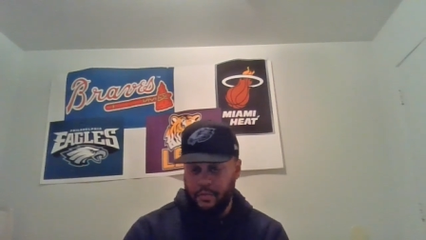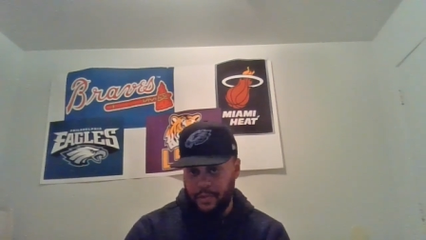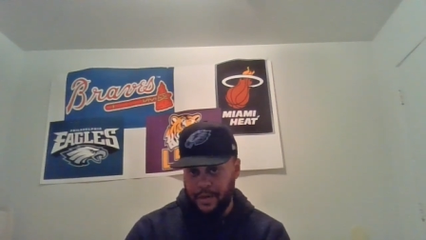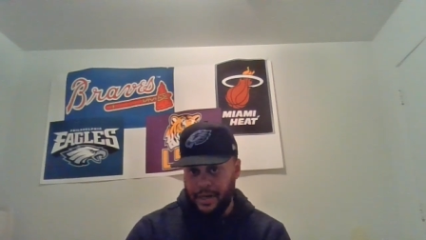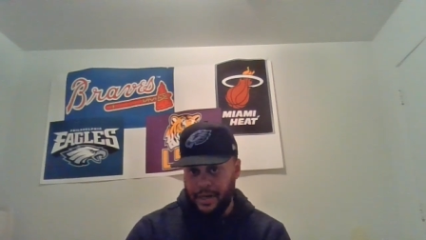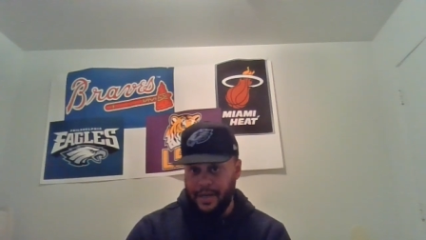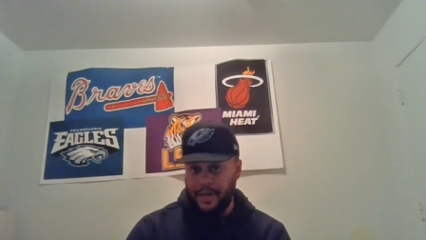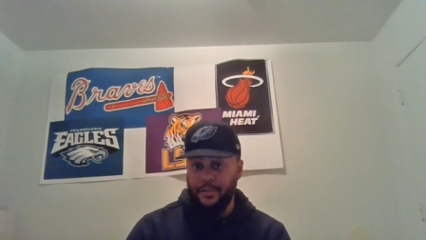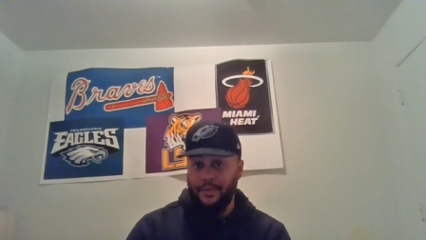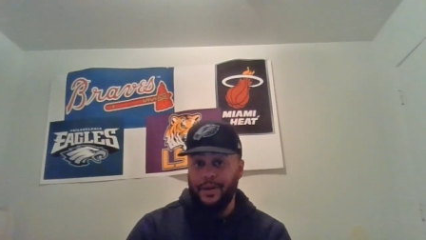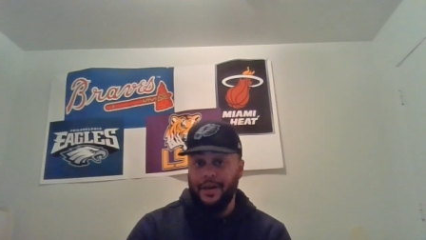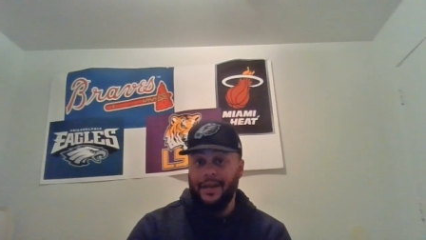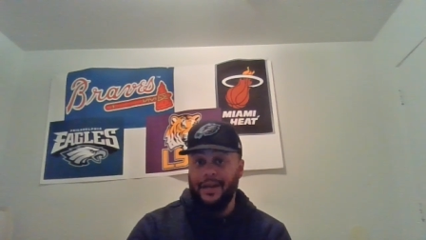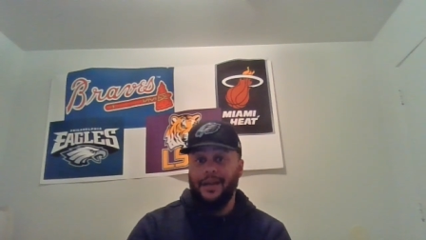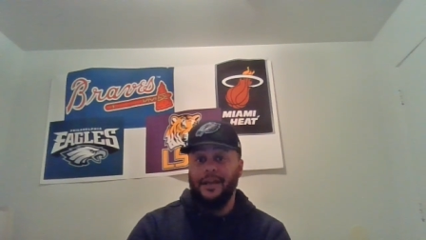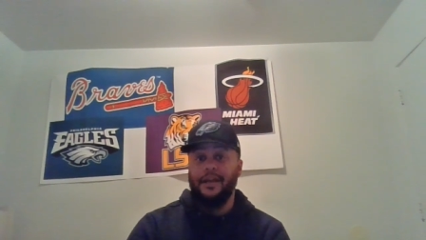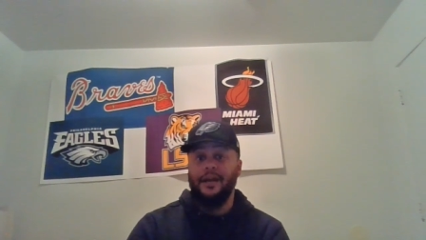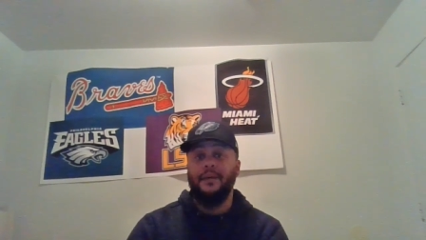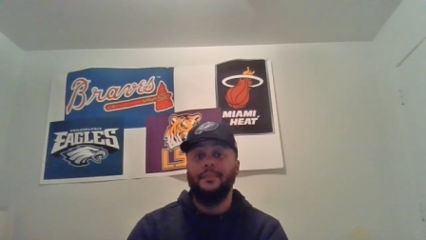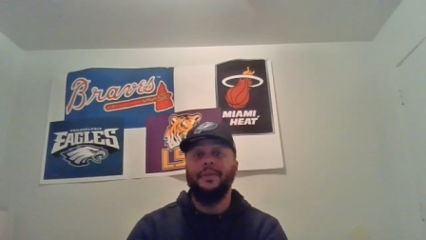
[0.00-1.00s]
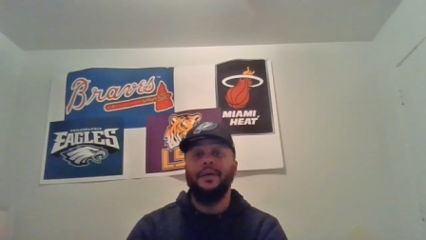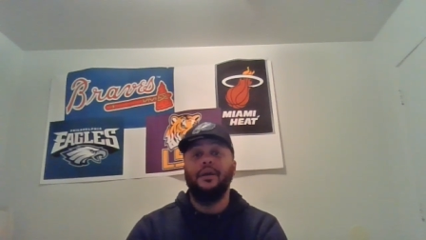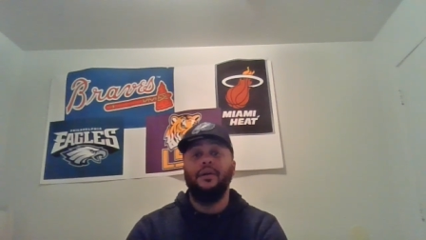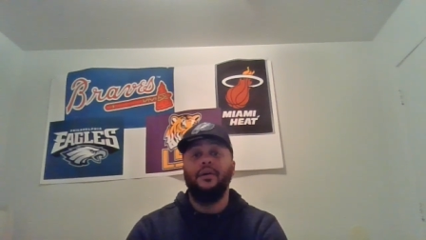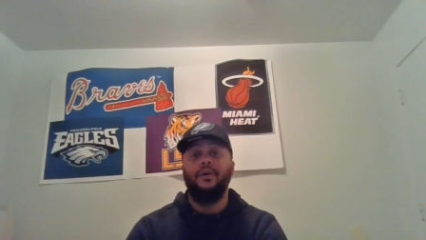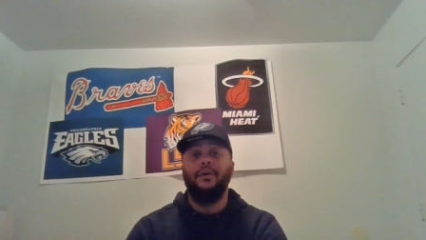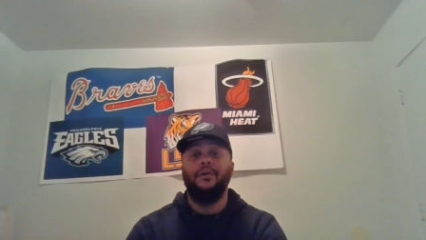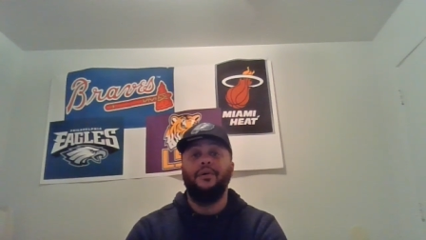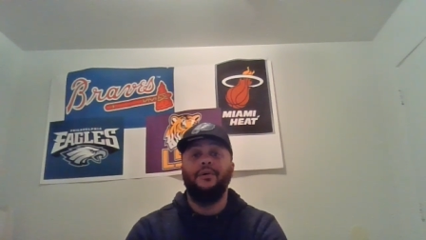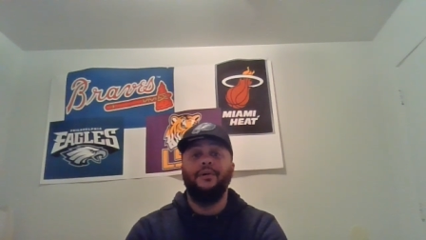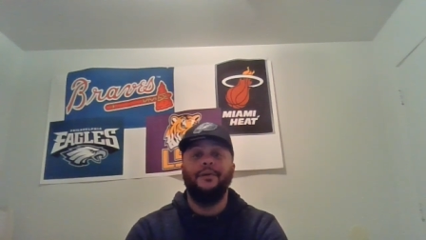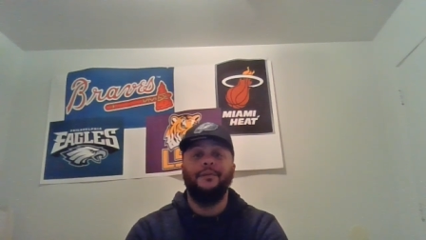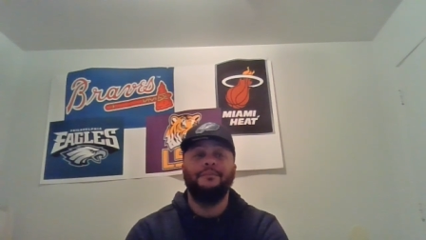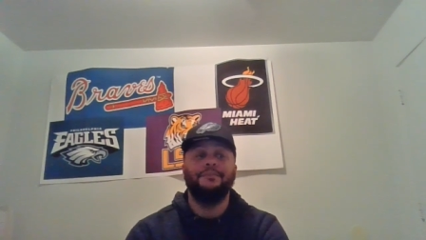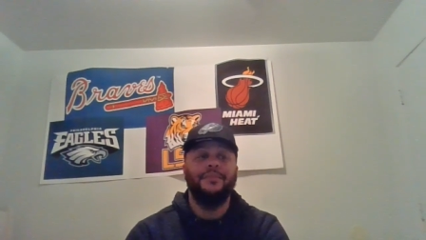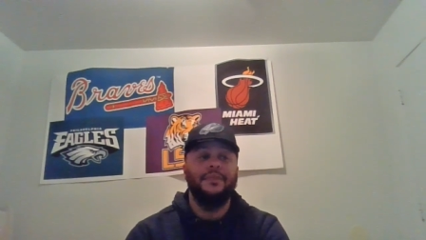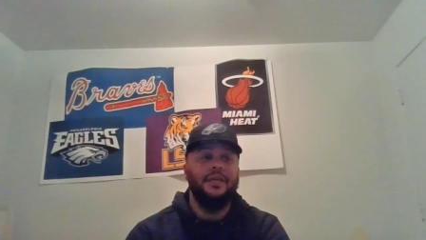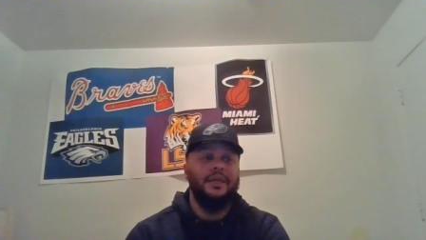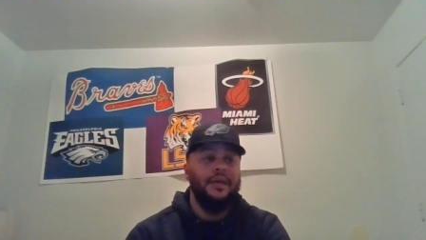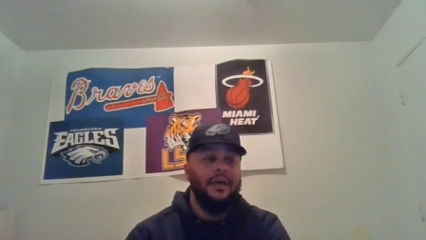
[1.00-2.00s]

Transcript: really, really coming on.